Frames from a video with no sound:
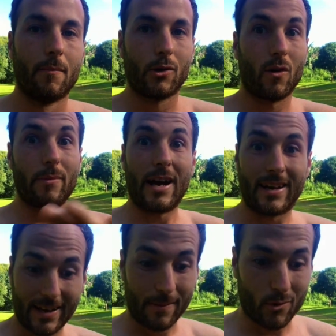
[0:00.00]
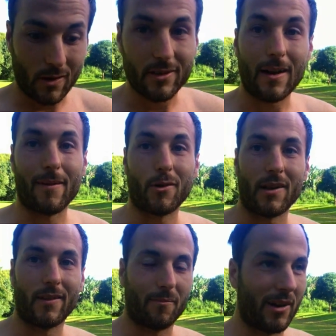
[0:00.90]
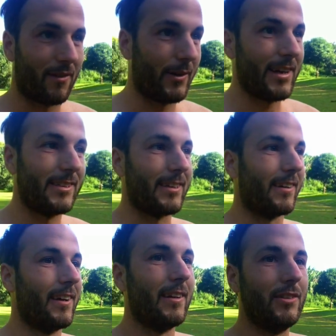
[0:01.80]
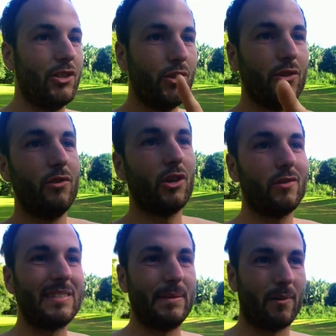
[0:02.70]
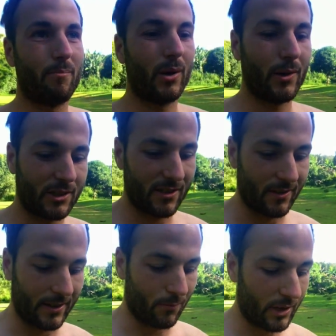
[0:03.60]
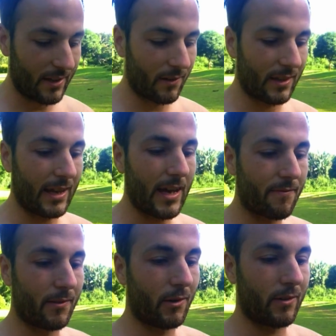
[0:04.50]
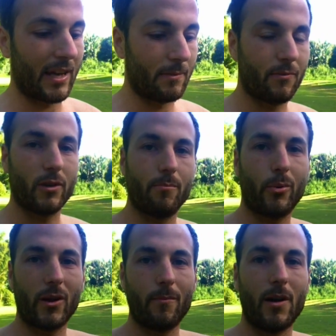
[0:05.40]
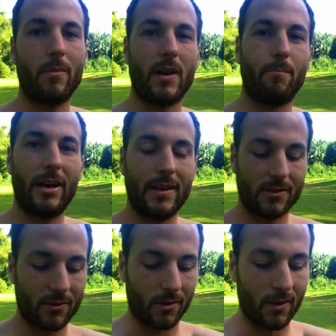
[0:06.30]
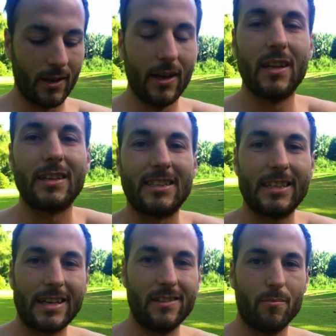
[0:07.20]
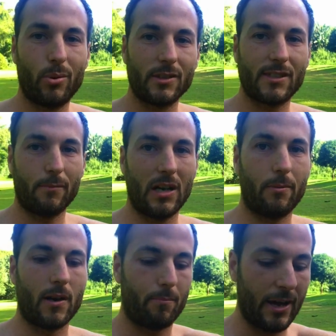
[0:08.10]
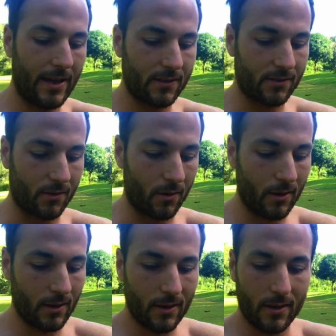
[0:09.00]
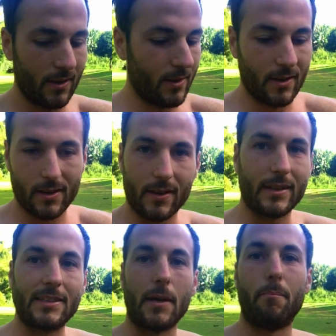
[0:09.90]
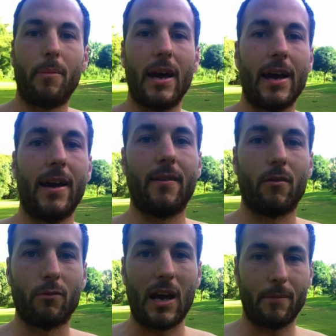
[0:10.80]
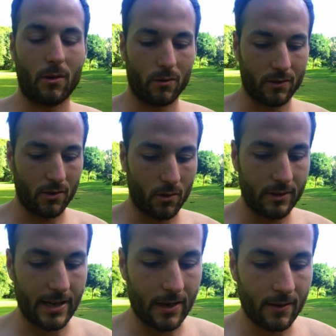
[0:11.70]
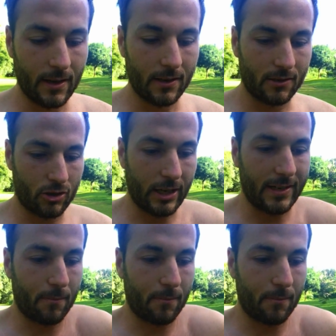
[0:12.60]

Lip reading: Going back again, I'm going off topic, I'm going on a little bit of a rant here. Do you know these people personally? What does their life look like before you put them up on a pedestal? The second you put someone up on a pedestal, that's a bad rabbit hole to go down, because you're trying